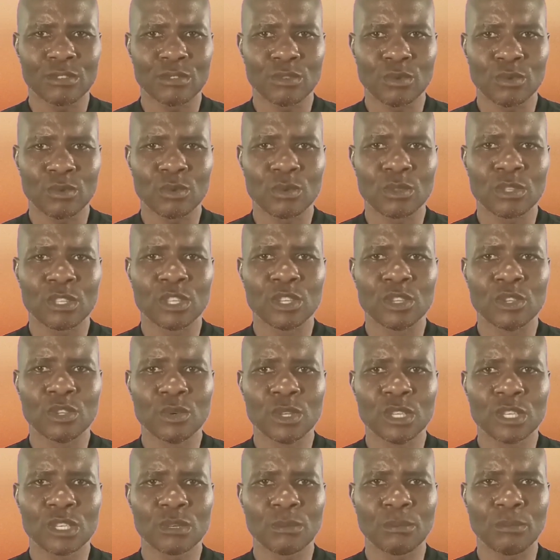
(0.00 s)
through the
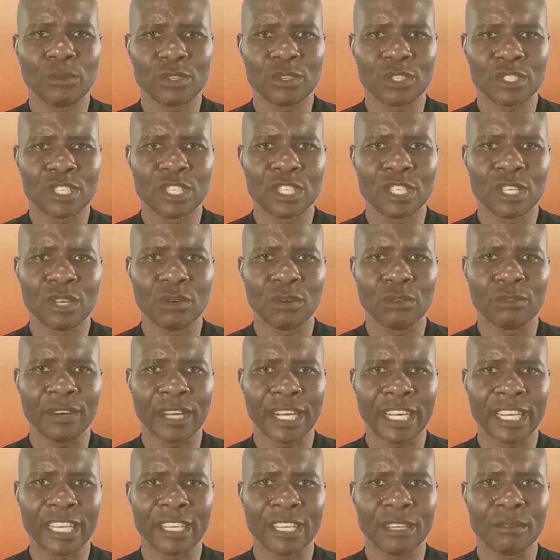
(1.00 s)
unit positional
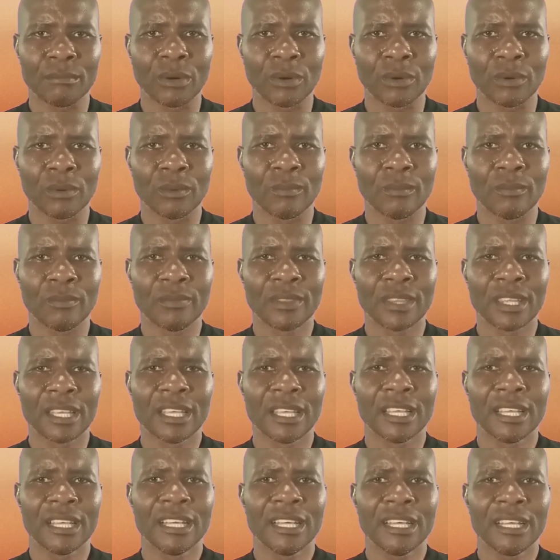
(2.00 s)
variable.
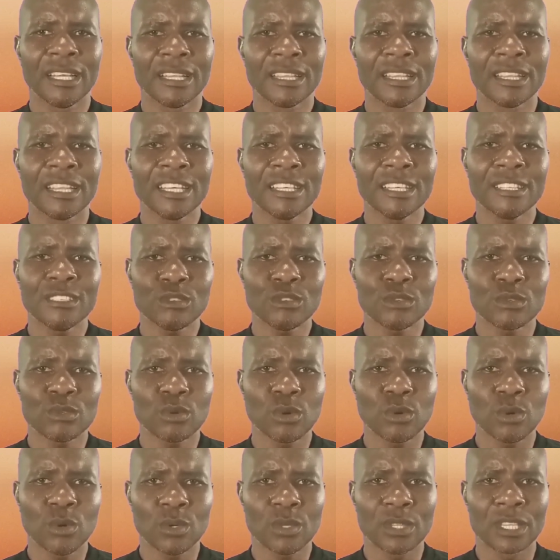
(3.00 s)
Then
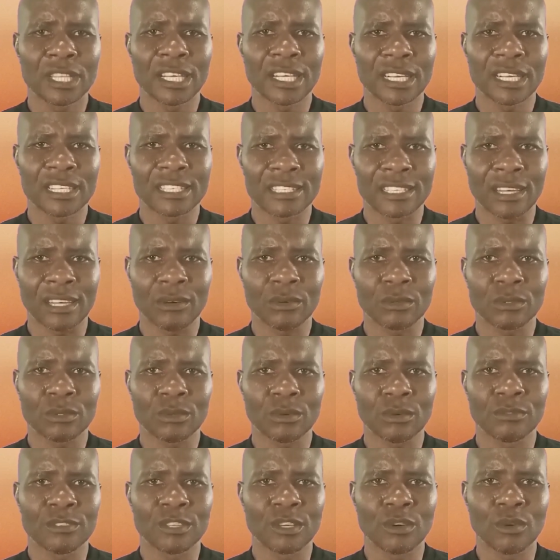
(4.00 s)
store the result
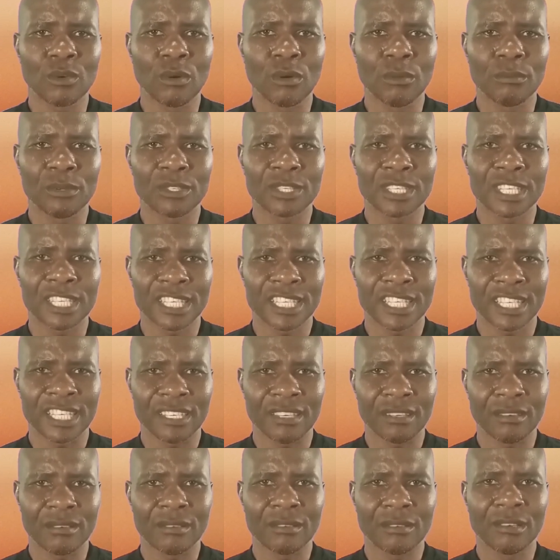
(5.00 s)
of the
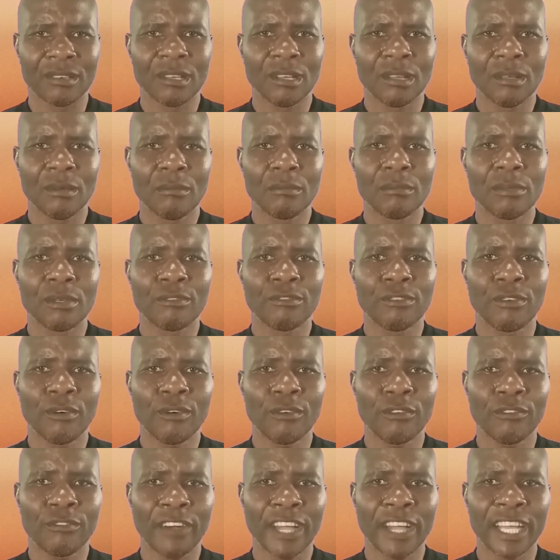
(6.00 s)
computation
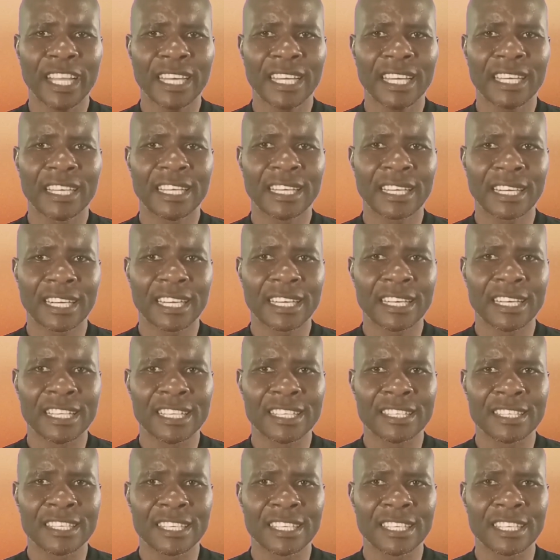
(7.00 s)
before finally
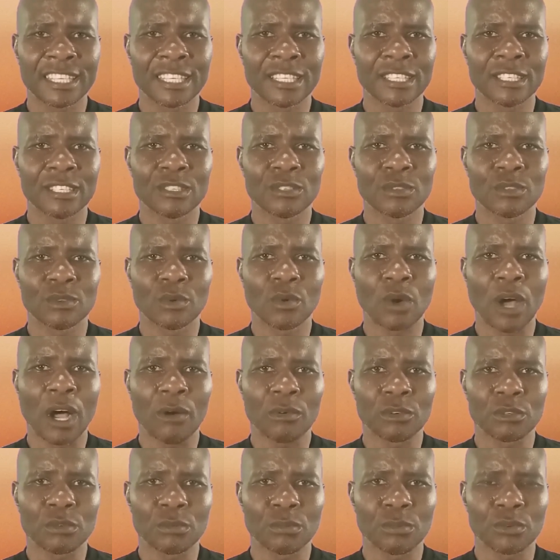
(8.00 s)
releasing it to
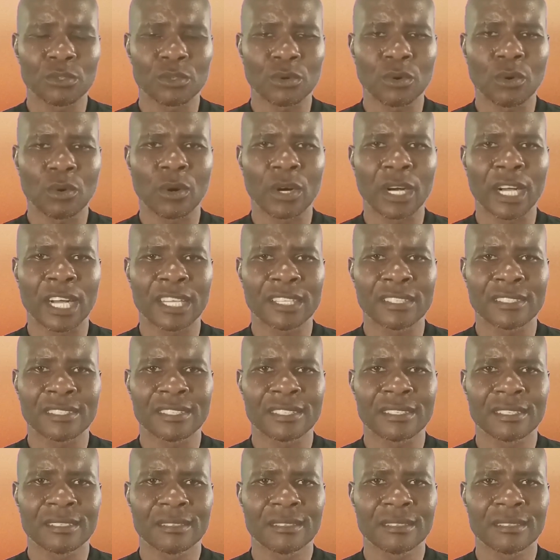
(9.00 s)
output organs.